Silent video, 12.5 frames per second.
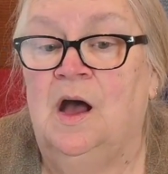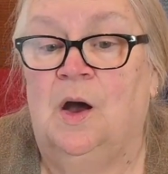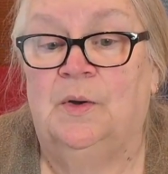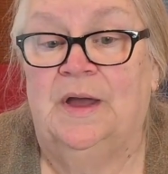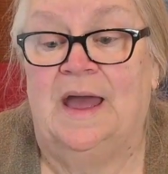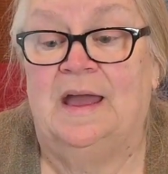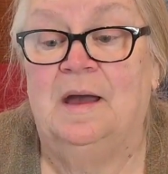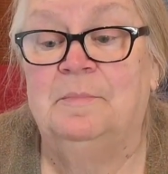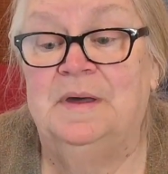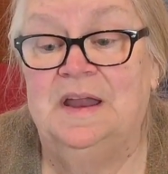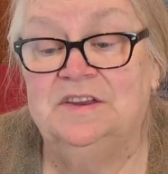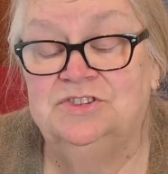Okay,
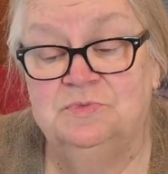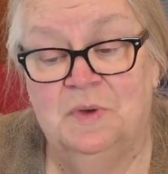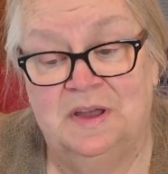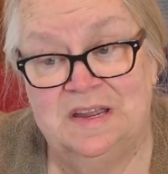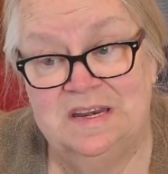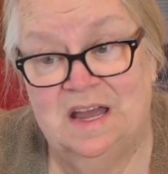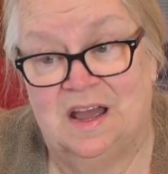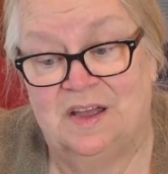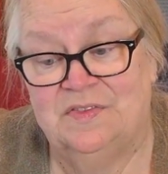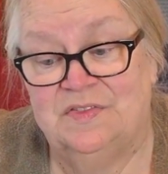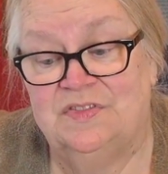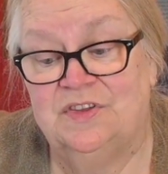but I do
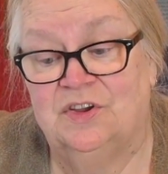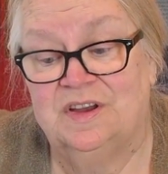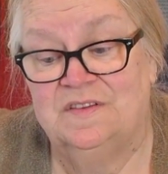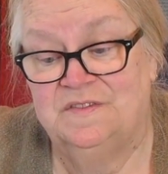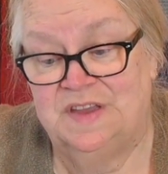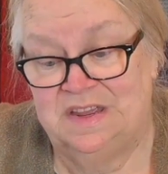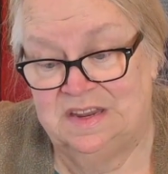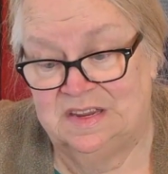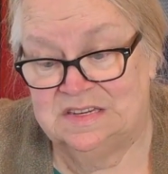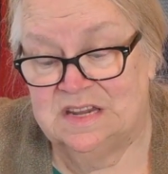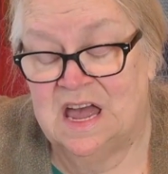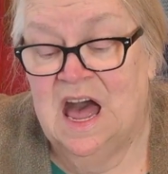recognize that they're
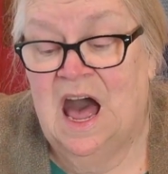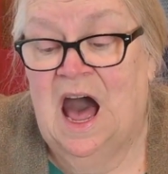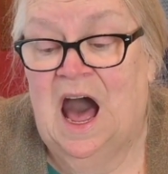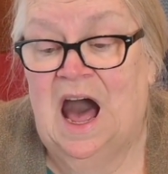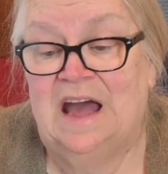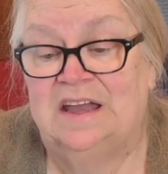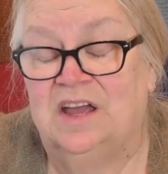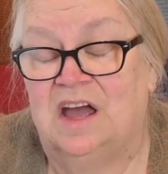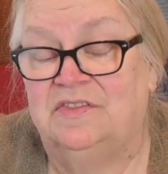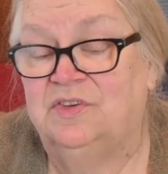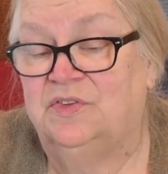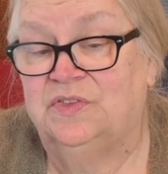convenient.
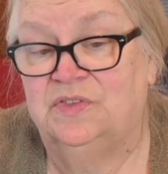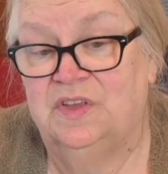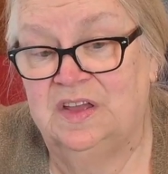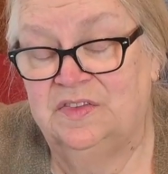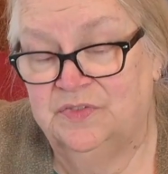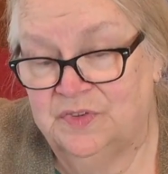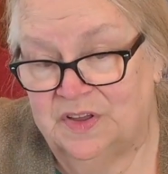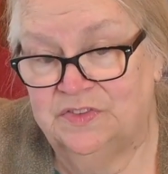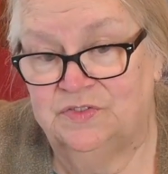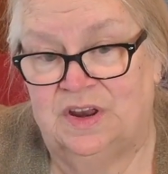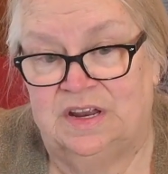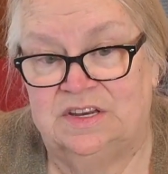It's
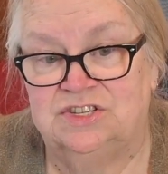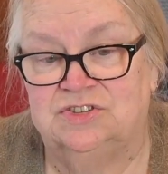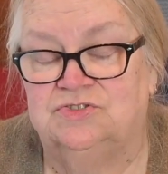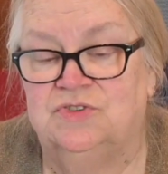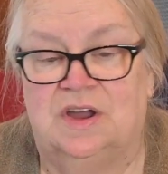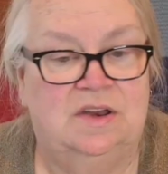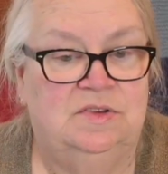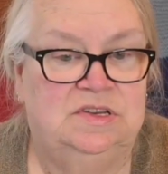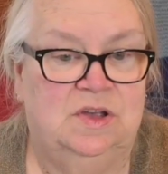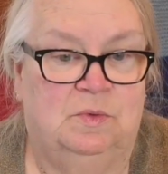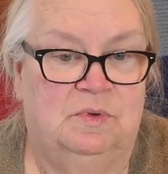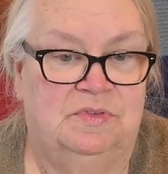frustrating to try to
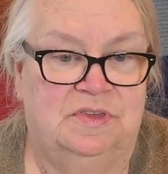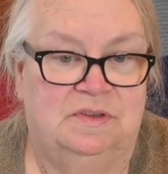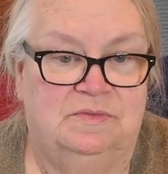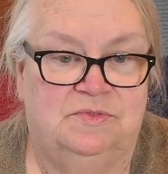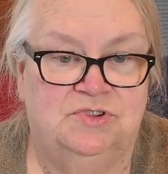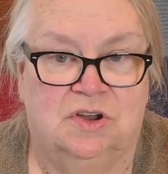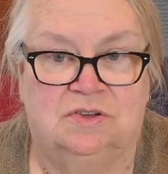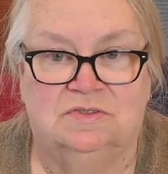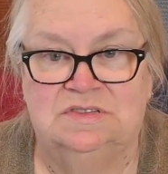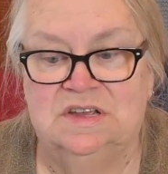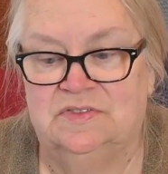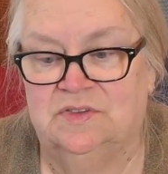deal with the charcoal
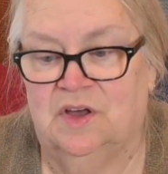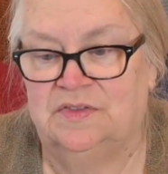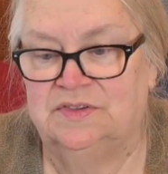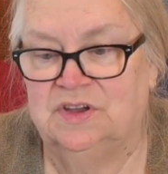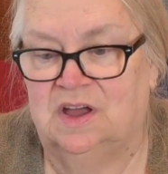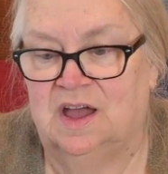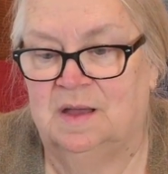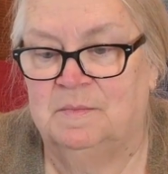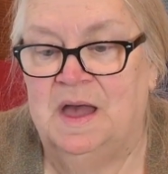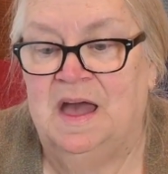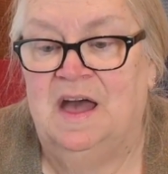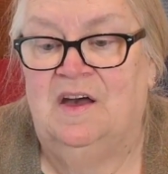disc all the time.
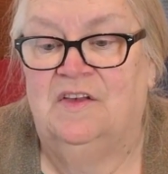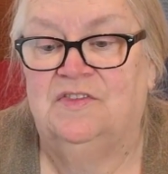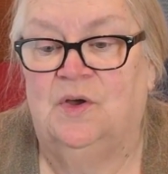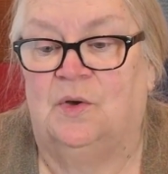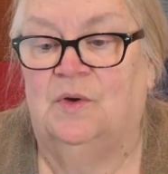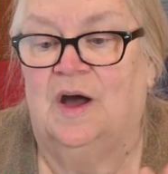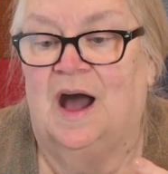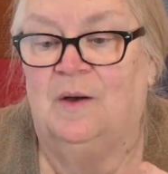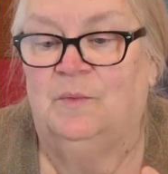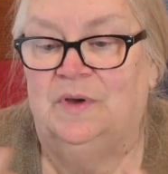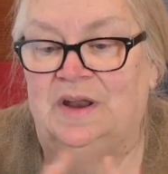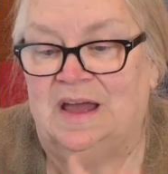So
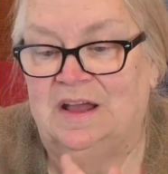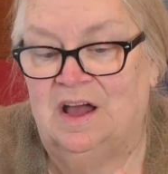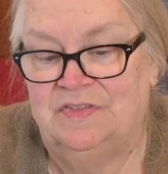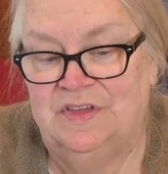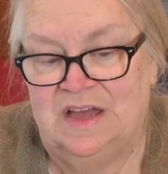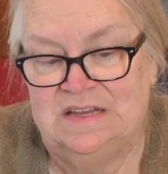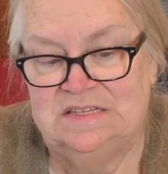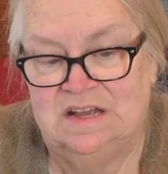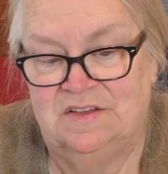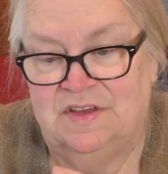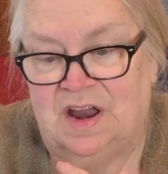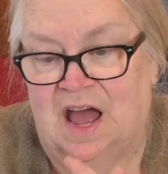when I got the
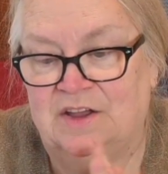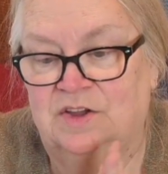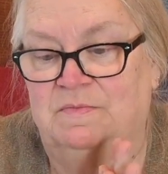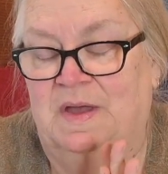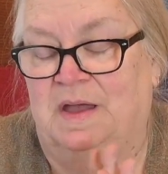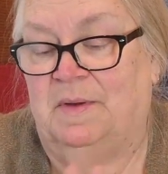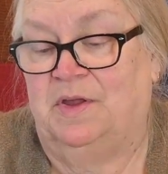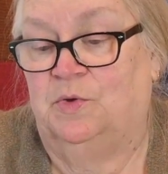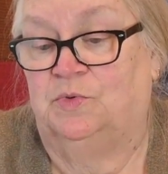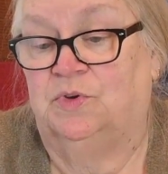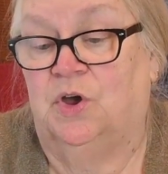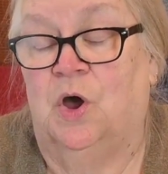idea that I could make my
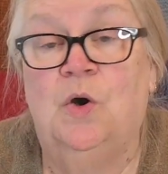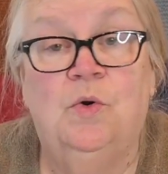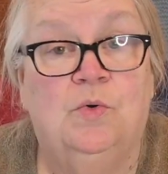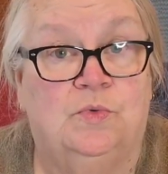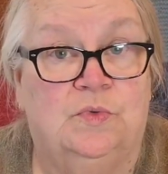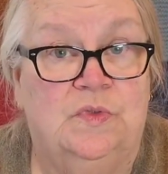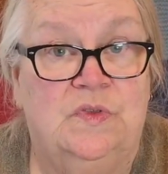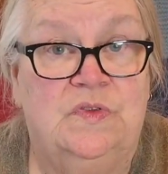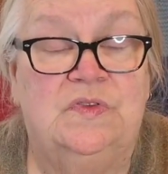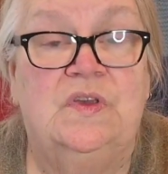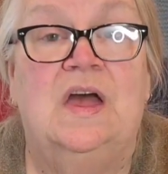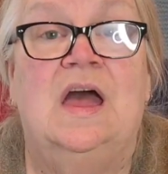own cones